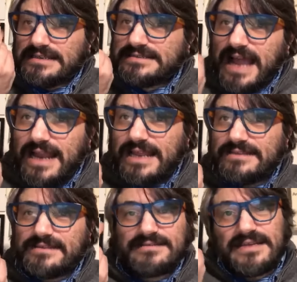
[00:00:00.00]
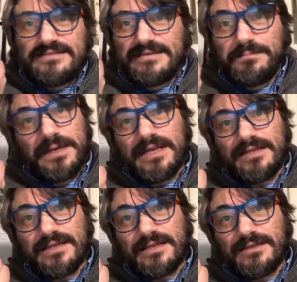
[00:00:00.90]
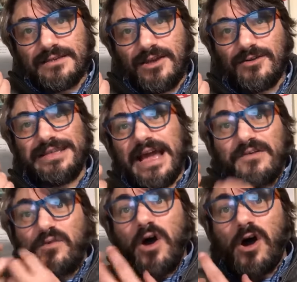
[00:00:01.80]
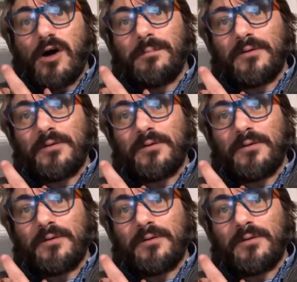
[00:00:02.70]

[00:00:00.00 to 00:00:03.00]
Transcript: talent, sensibility, you know, they are raw.